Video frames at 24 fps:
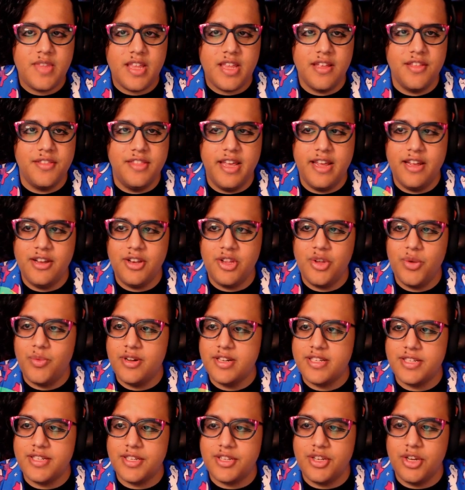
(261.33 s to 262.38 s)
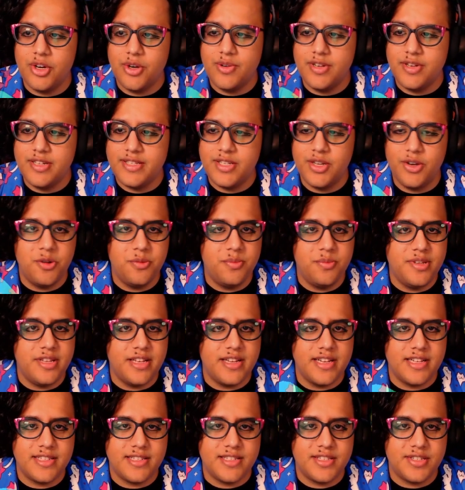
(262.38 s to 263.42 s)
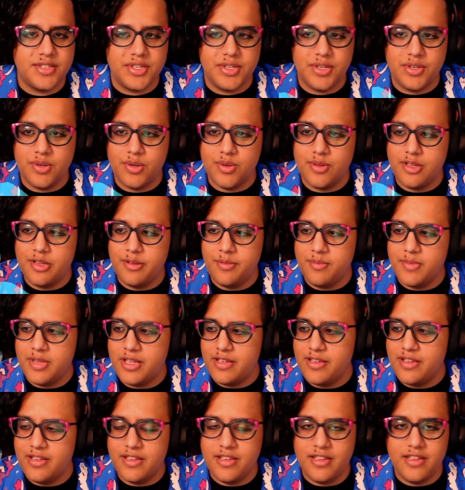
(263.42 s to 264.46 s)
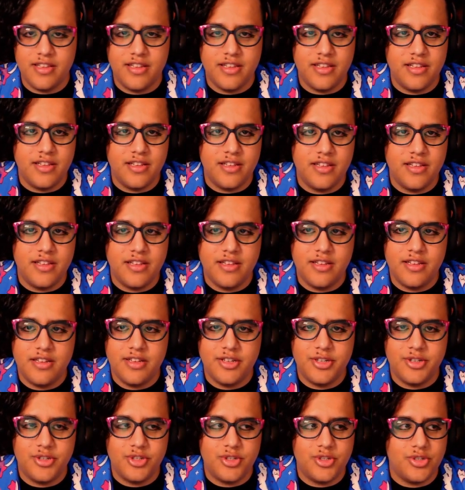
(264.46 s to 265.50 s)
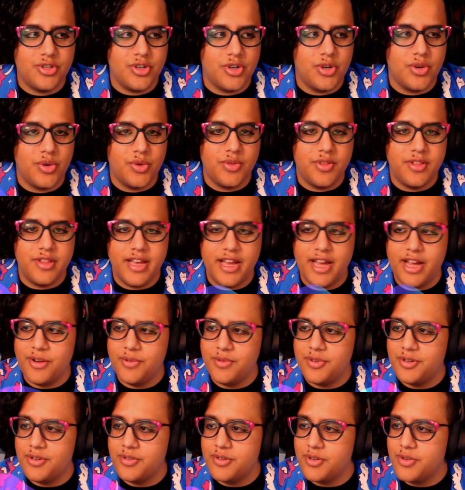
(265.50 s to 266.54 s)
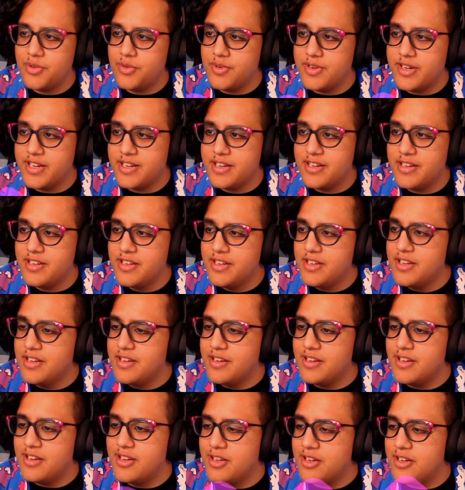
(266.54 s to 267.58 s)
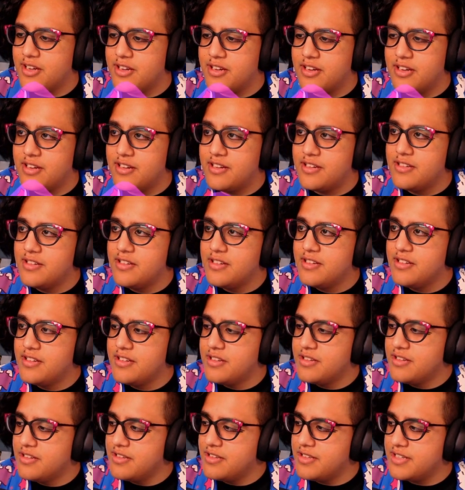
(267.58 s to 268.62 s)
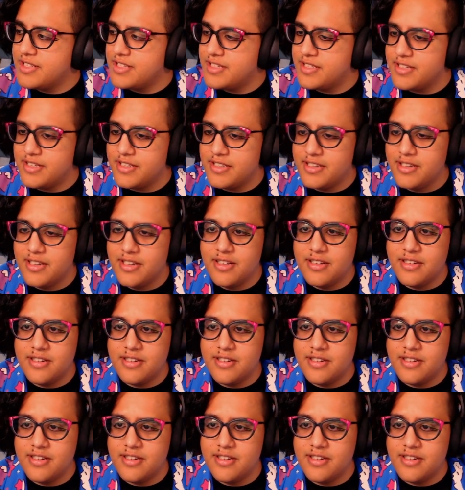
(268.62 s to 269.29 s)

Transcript: Then you want to go into OBS. So let me show that real quick. Let's see.